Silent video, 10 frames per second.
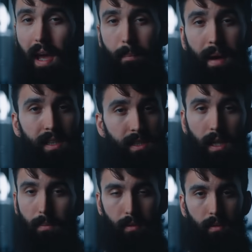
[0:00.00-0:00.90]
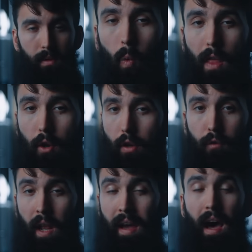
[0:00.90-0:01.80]
you had bad sleep, whether your
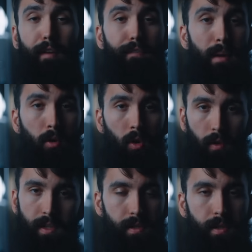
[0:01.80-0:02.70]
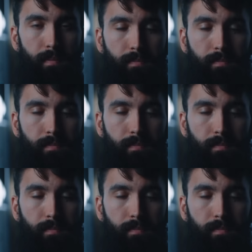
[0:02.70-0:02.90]
food had high fiber content,